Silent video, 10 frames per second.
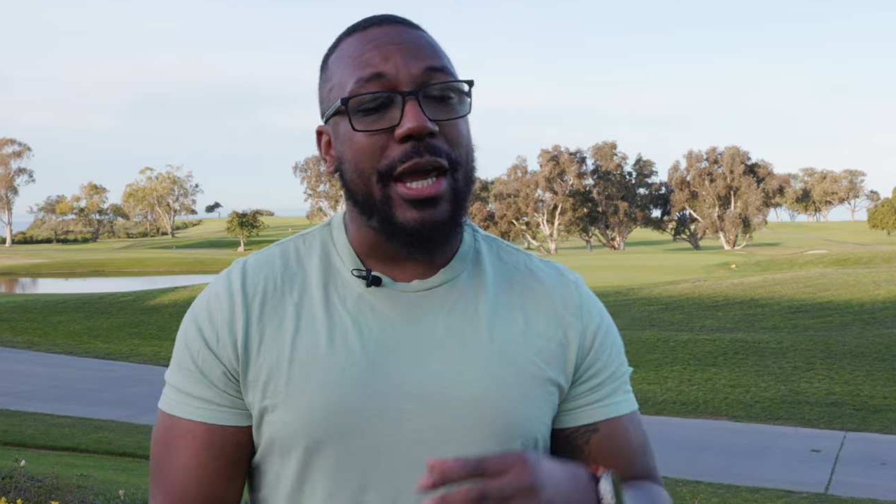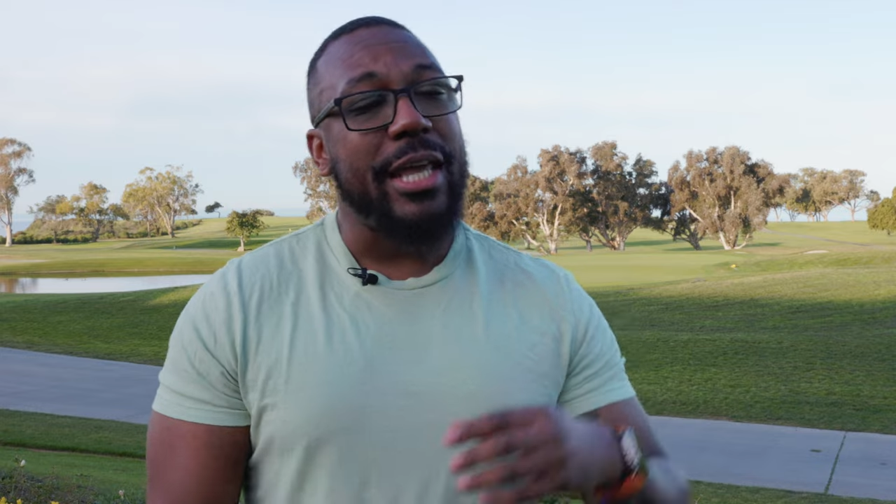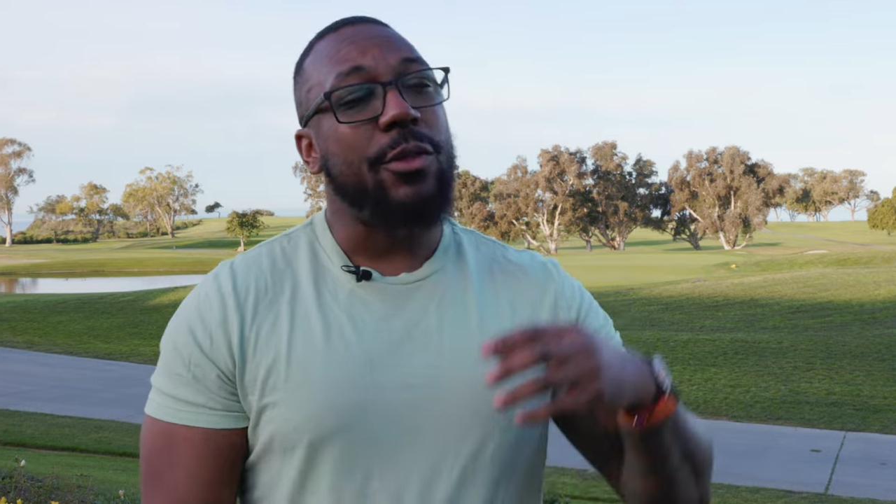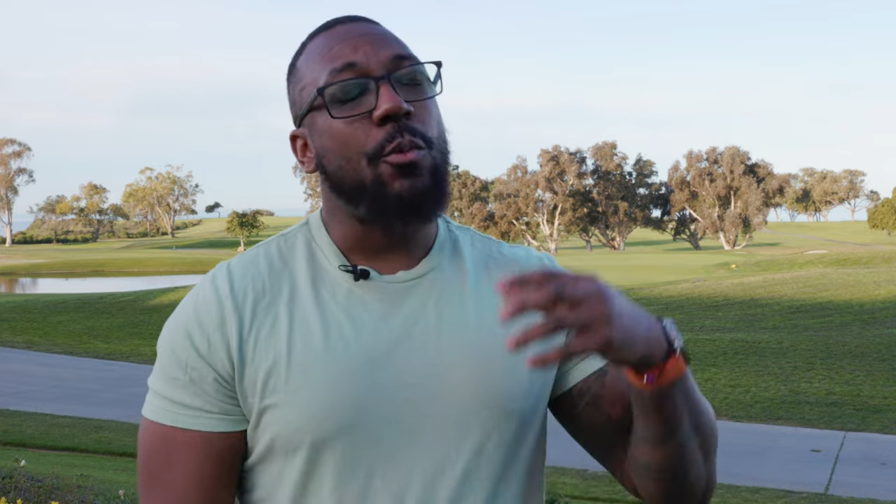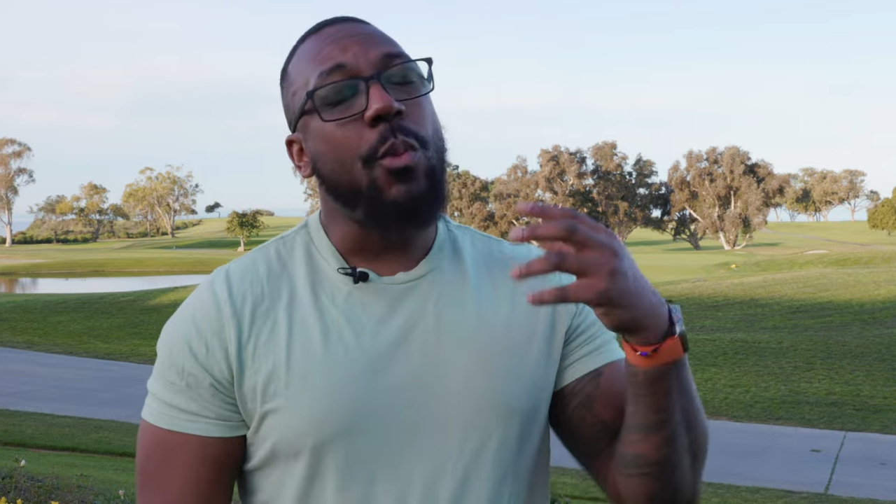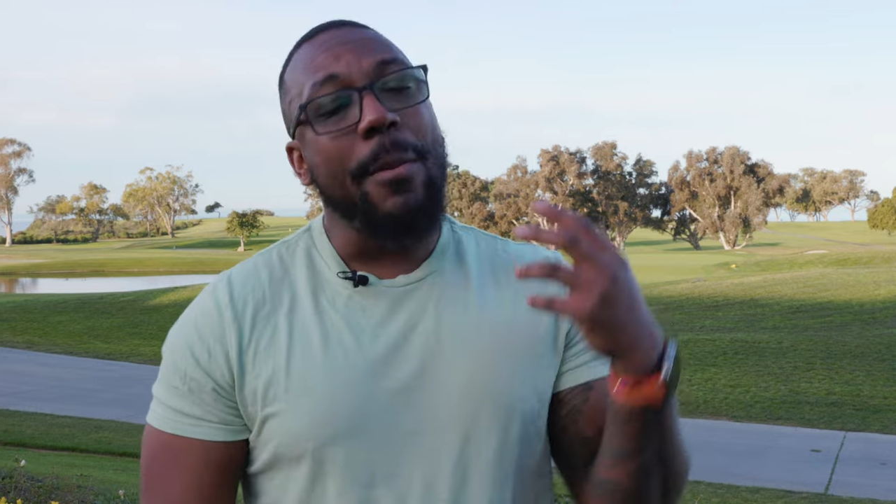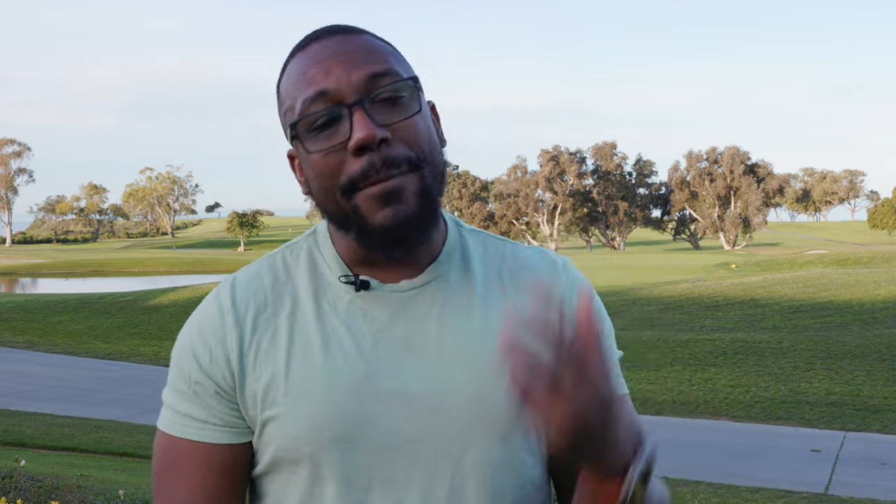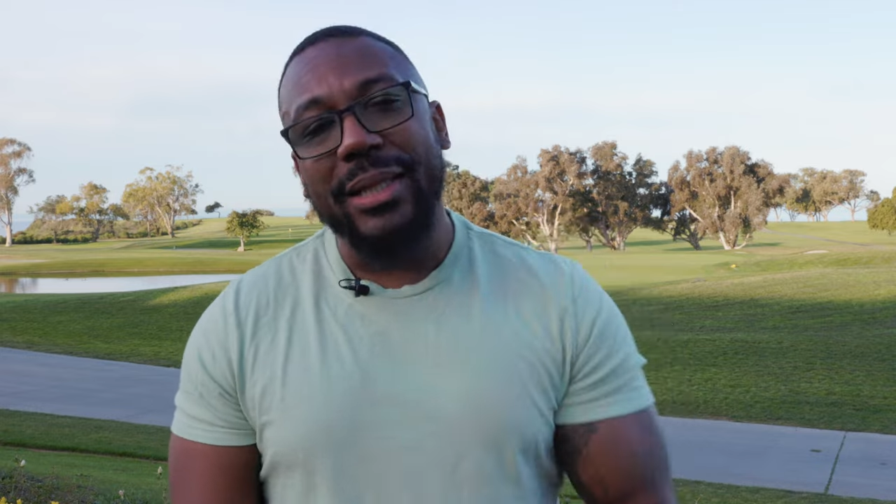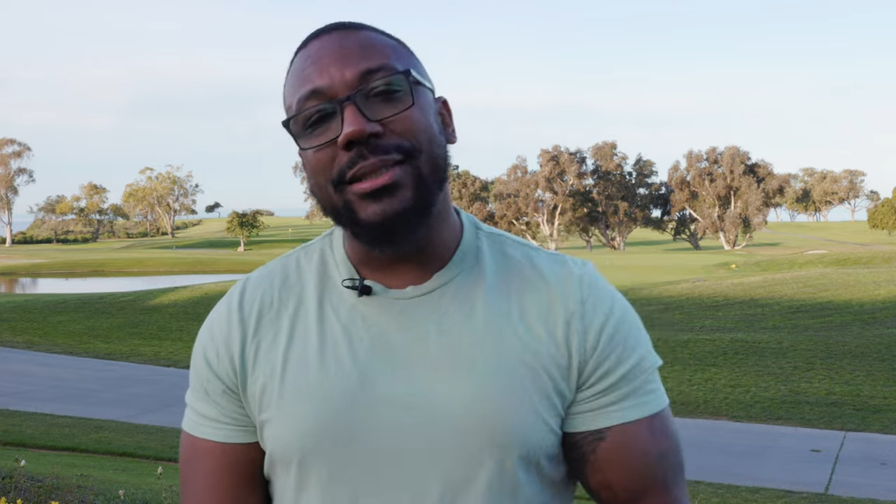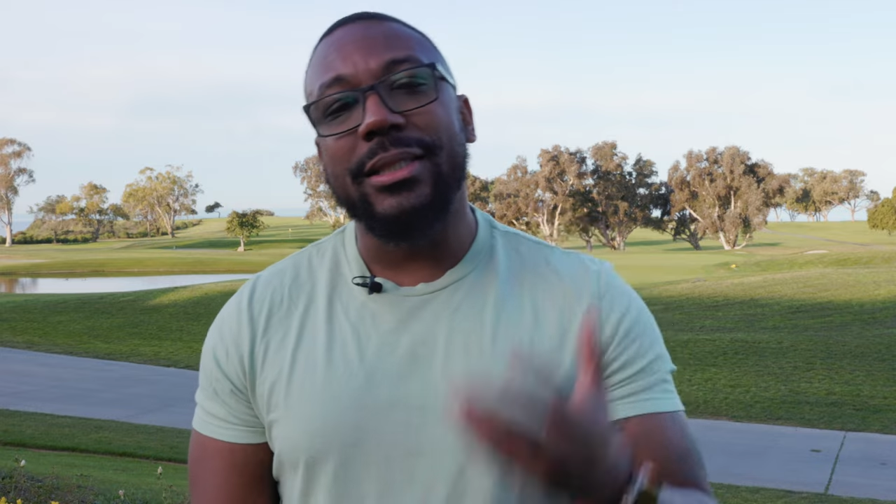And the, what
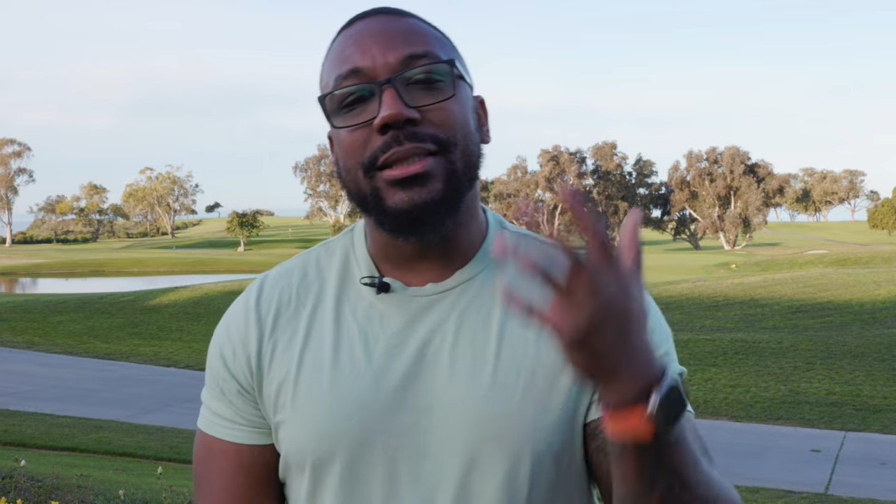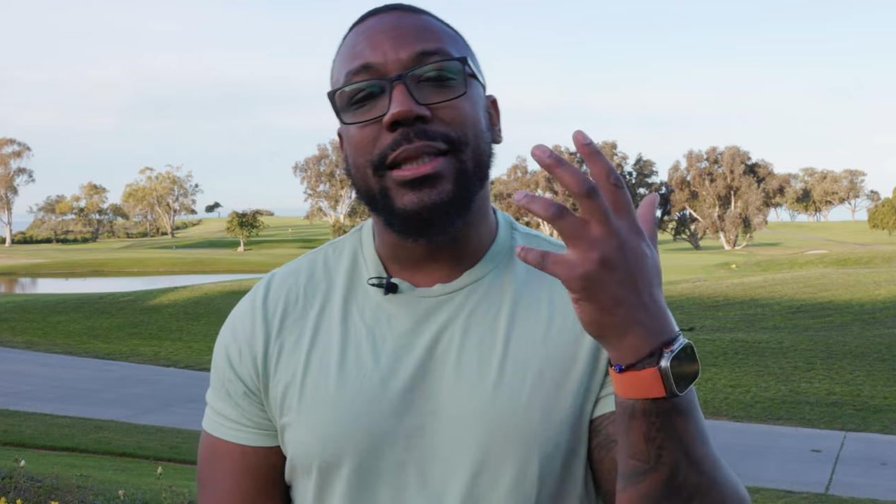makes this